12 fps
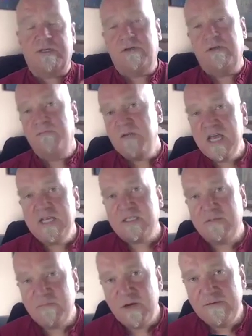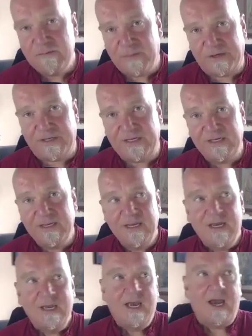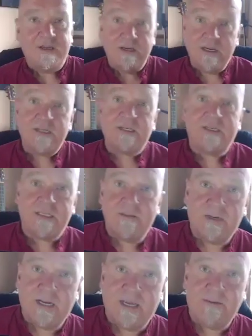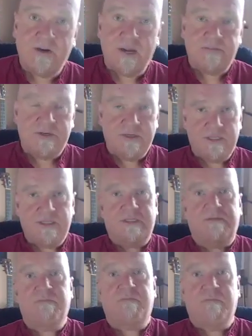So you need to move your body and you need to stimulate your mind, but you need to